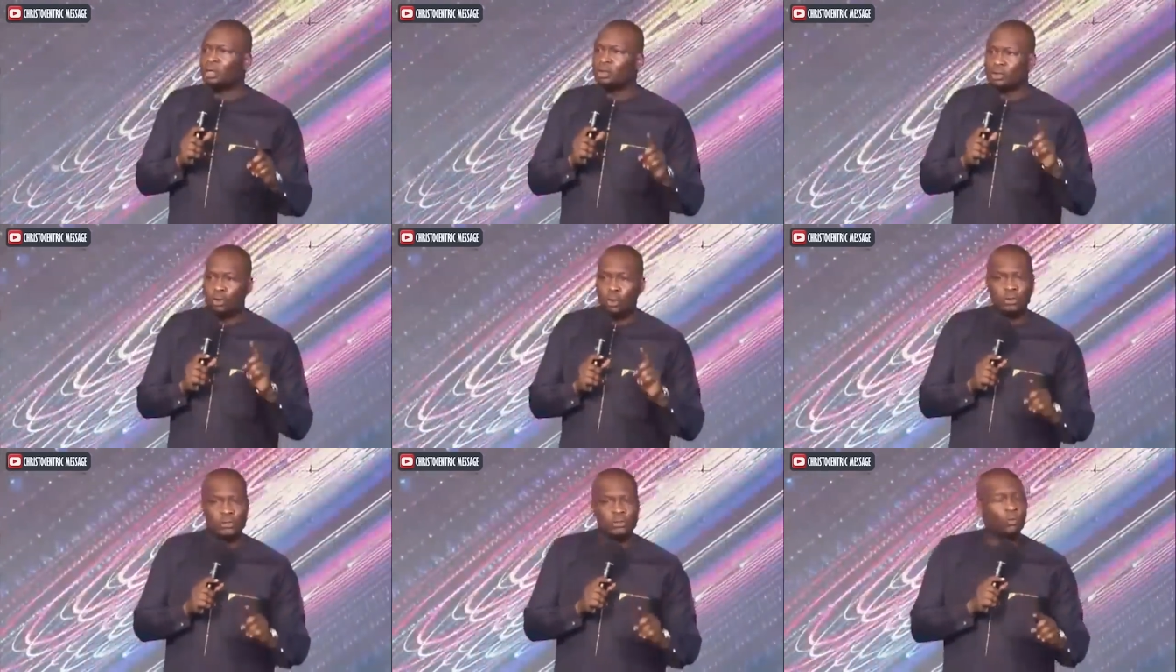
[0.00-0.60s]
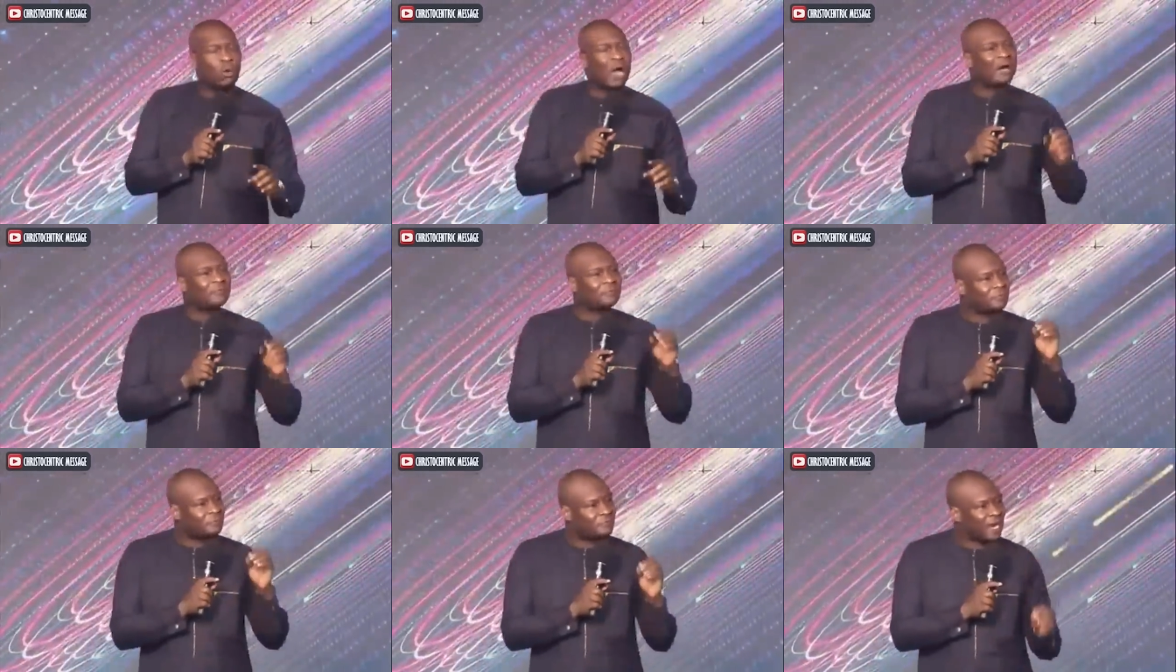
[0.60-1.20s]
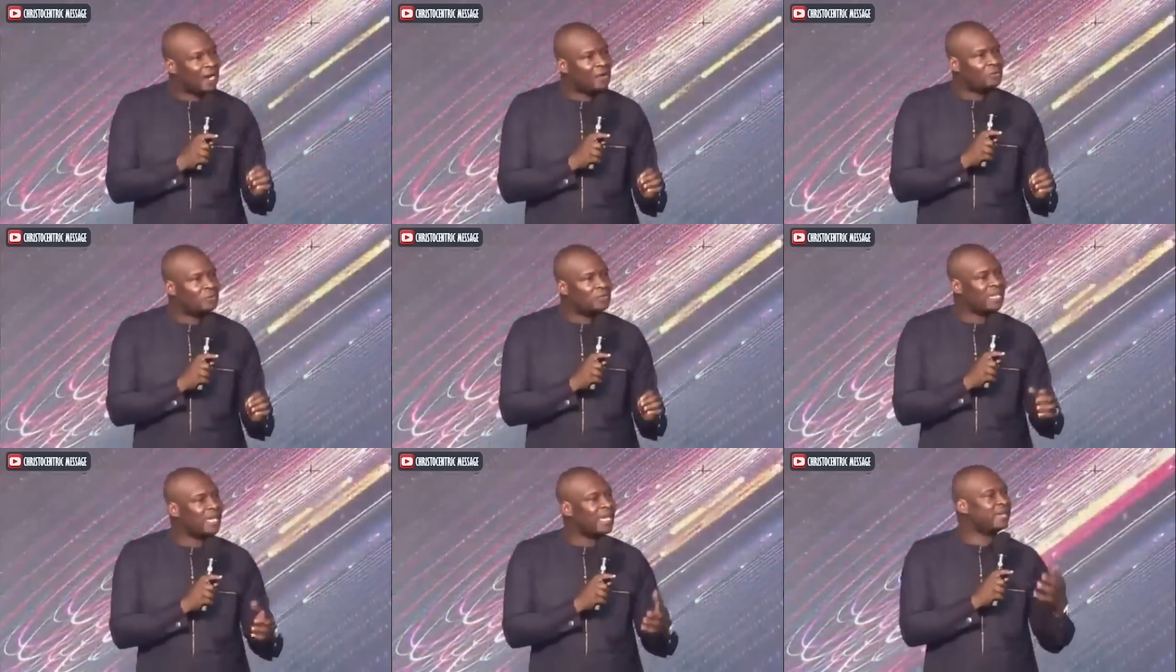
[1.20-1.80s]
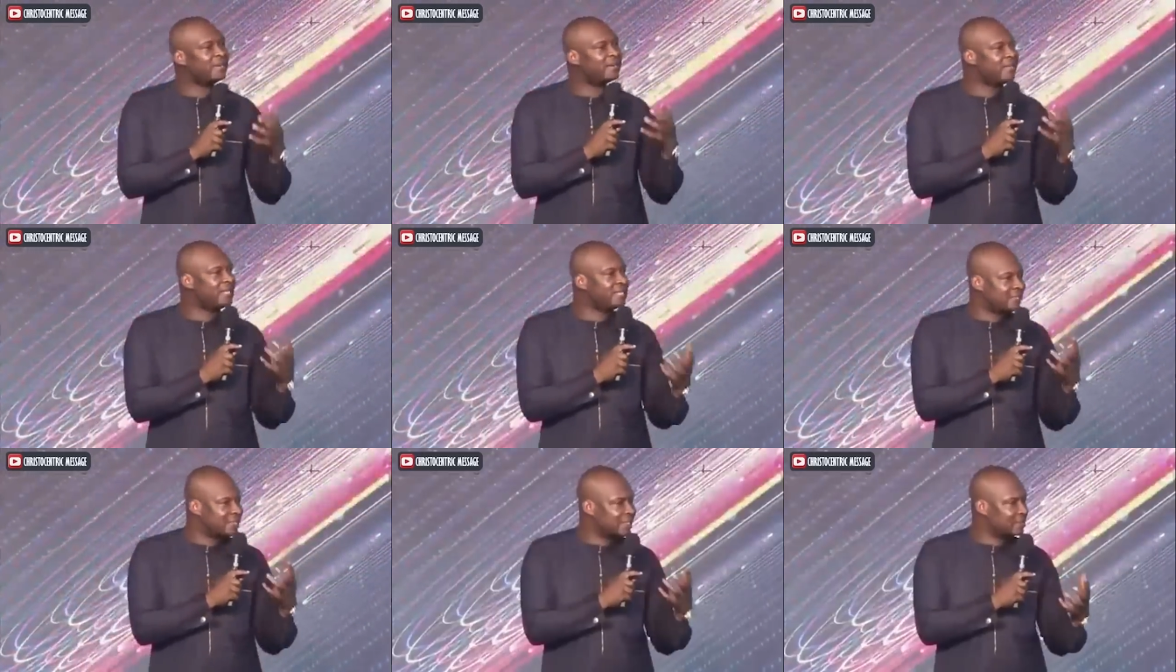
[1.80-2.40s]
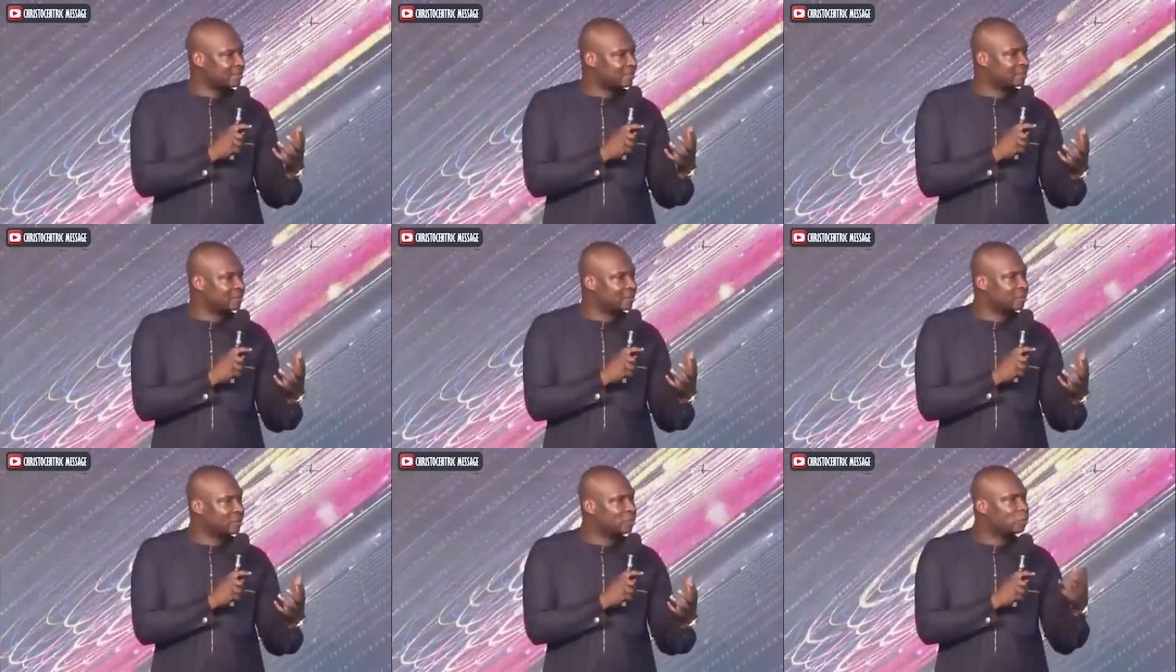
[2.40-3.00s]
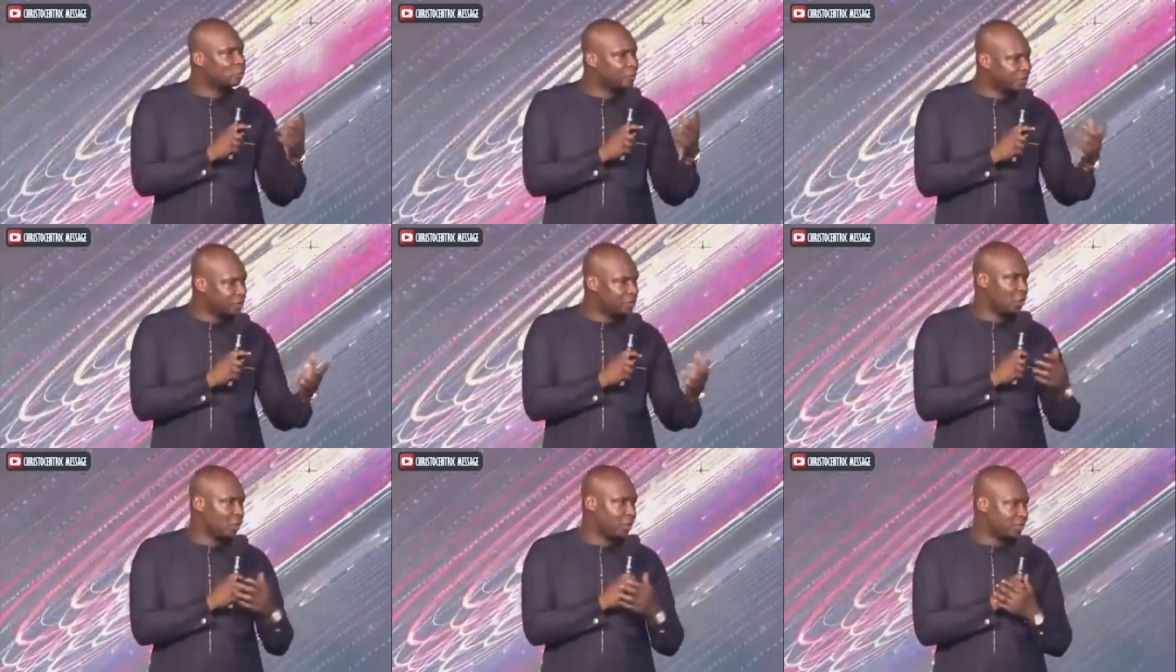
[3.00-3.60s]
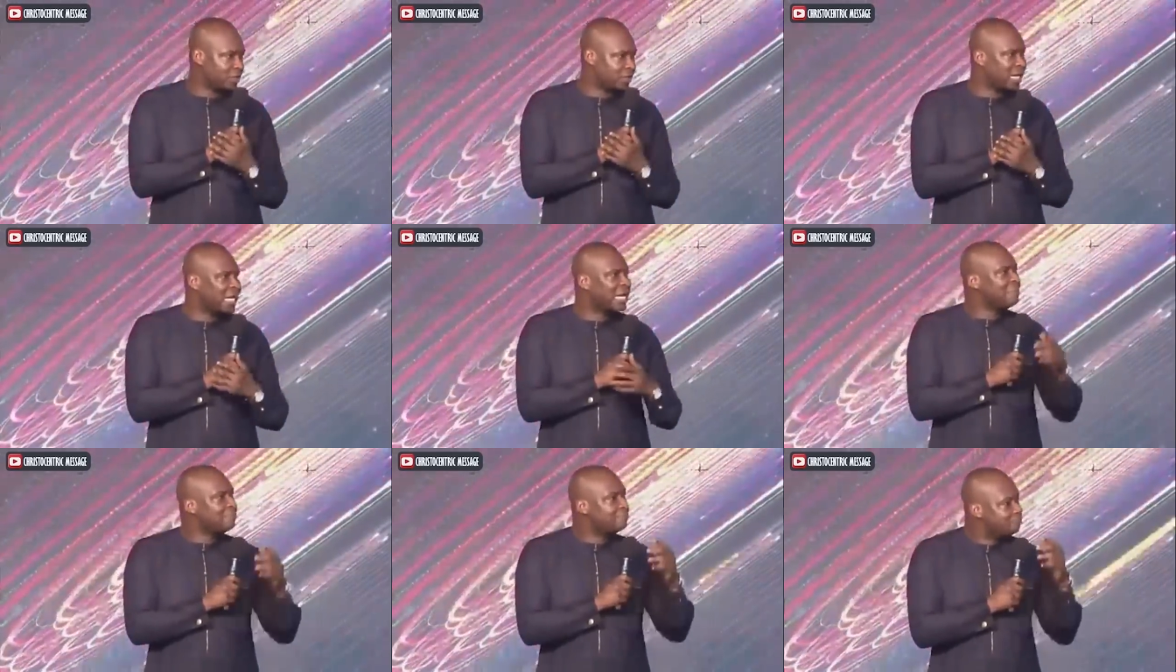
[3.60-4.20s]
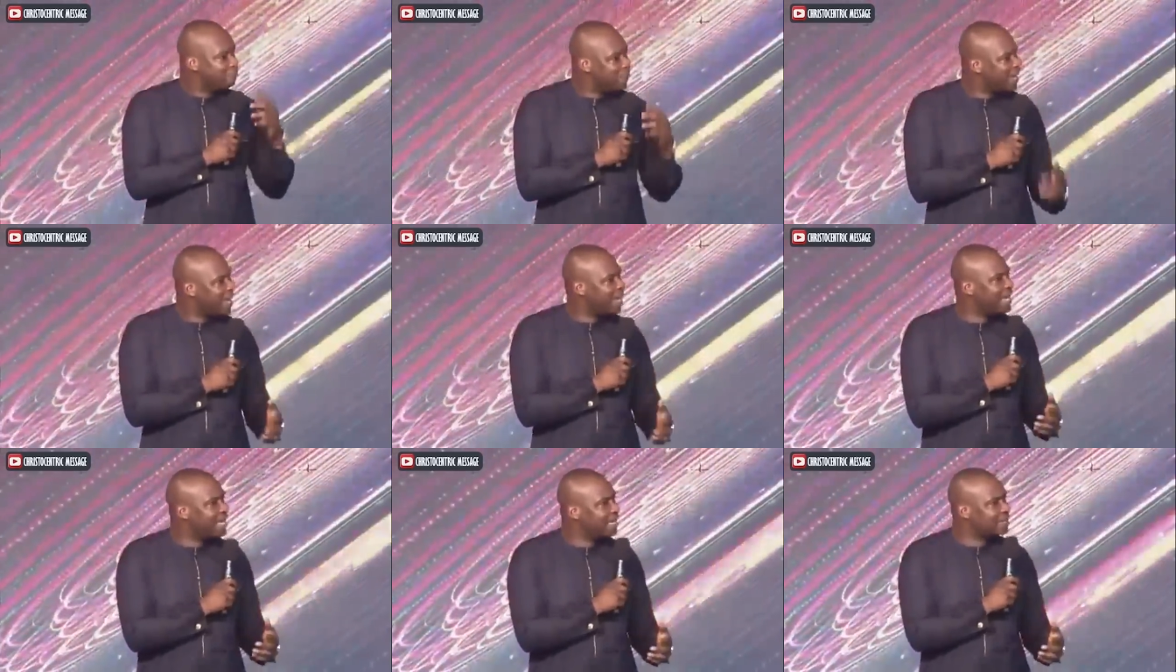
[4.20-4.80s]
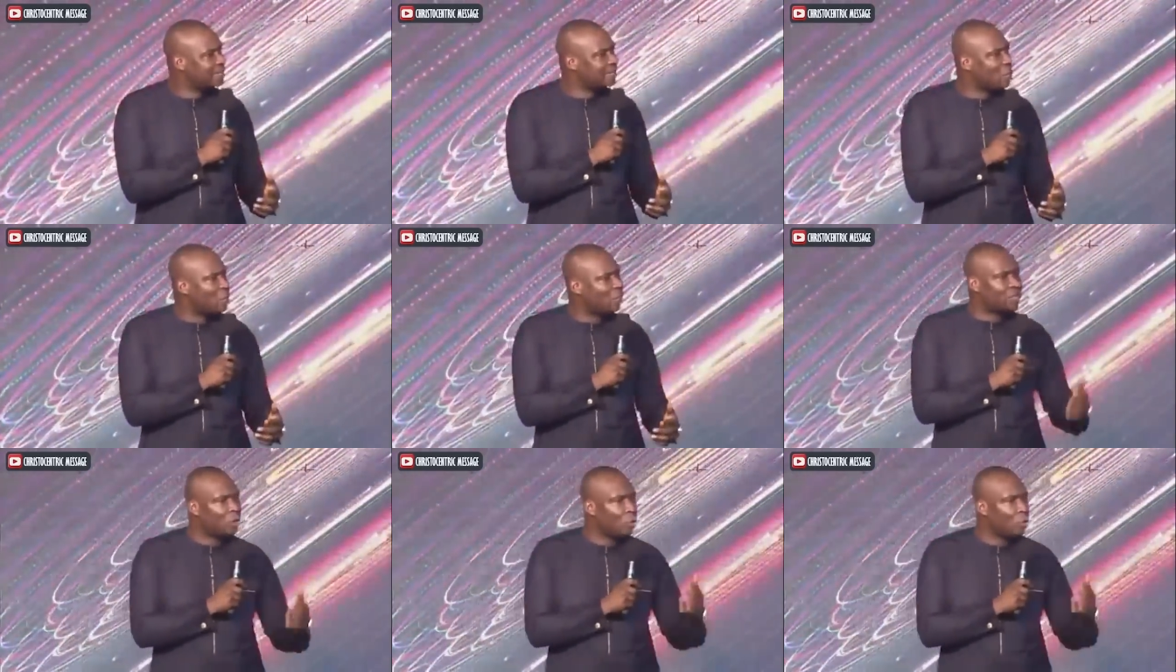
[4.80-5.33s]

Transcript: those who have found a reason to rejoice based on the